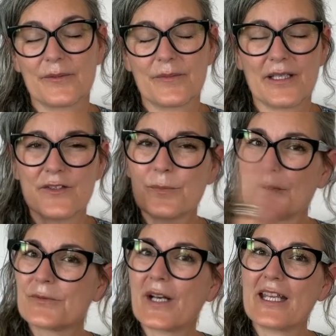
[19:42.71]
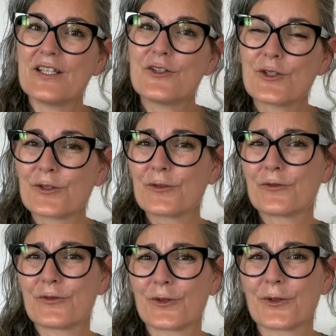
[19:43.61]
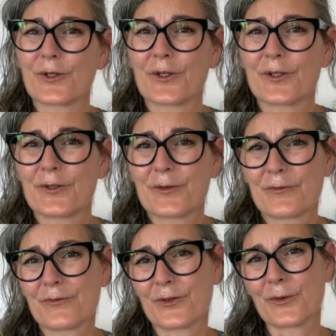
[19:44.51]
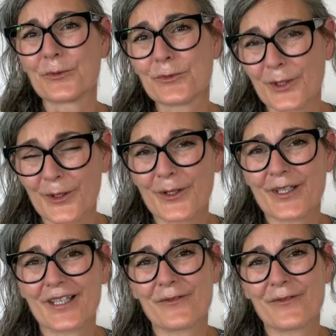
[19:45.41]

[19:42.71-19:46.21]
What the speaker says: inspiration for work,